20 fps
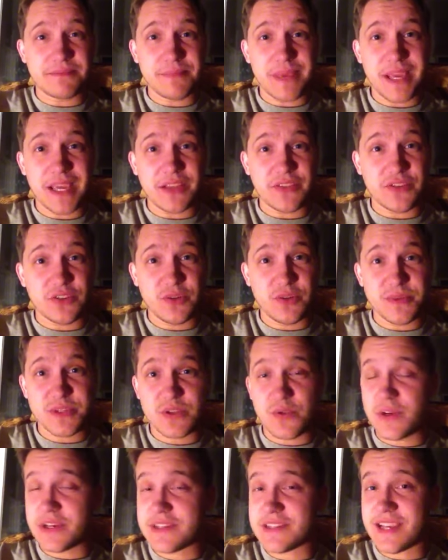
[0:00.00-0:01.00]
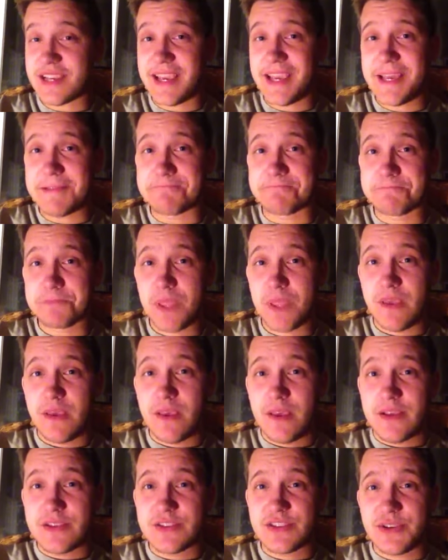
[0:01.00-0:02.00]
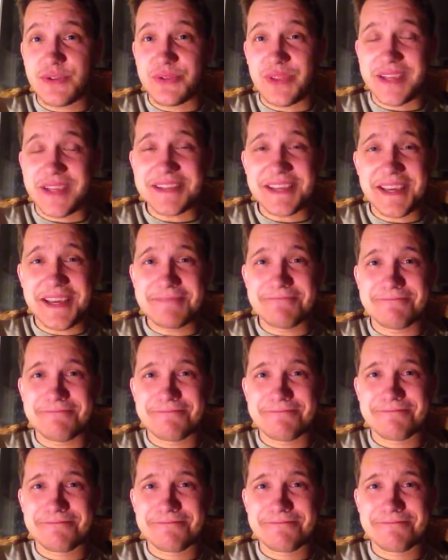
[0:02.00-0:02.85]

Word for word: make it through them as quick as I can. So thanks again.